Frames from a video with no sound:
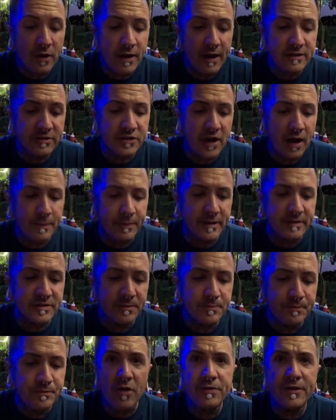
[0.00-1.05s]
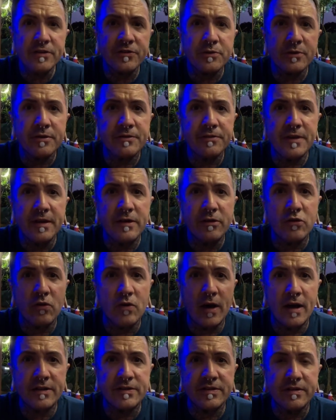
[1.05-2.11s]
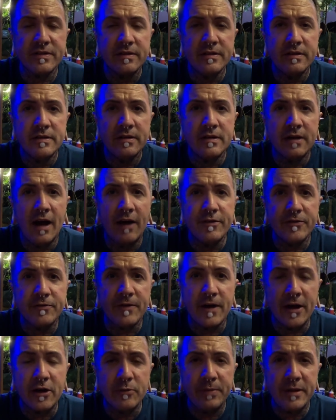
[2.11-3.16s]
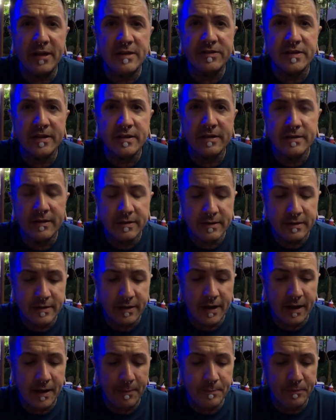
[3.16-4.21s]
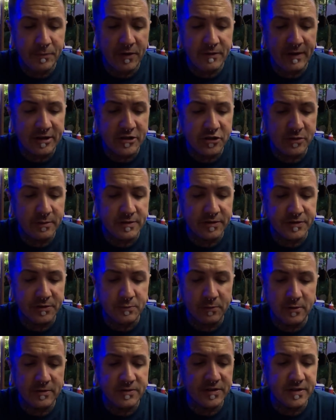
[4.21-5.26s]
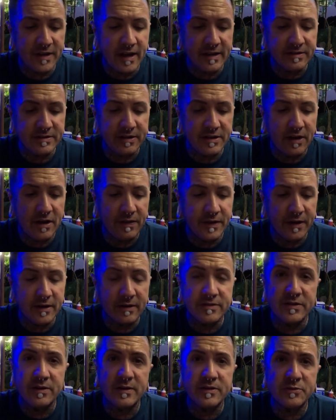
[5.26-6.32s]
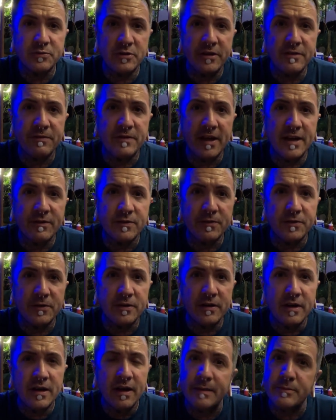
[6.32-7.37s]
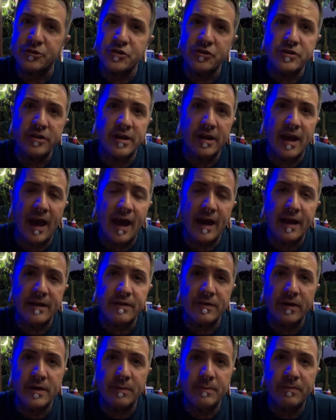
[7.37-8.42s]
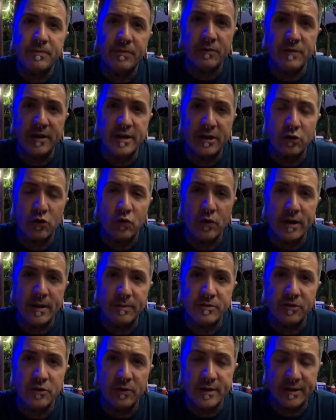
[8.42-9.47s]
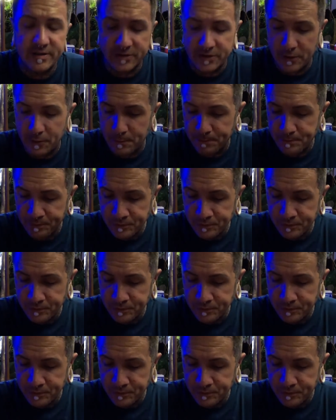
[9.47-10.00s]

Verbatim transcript: Nice toppings. These are a thin crust, oven fired pizza. Um, the vegetables are roasted nicely on there, so it's really flavorful. I'm sure you can add the, the vegan cream to it, so